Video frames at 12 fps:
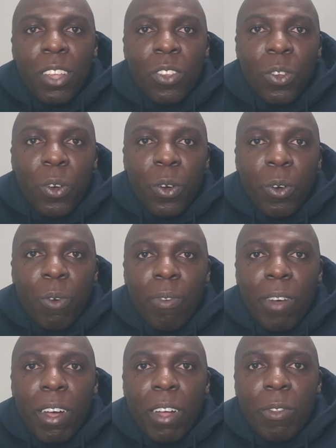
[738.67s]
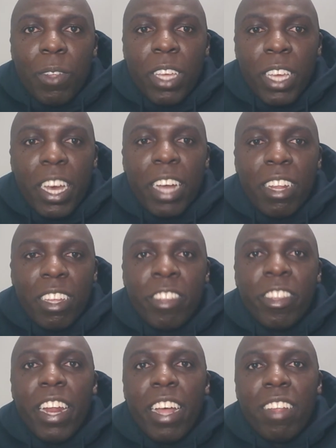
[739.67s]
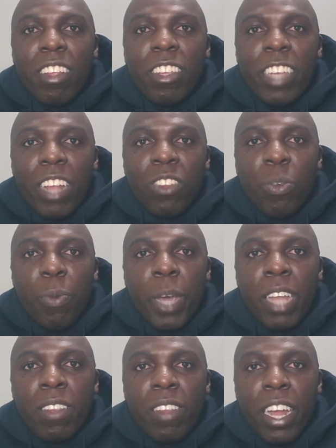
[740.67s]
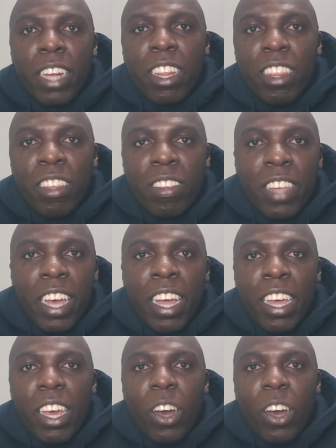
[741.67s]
So he still has a chance to get selected this year,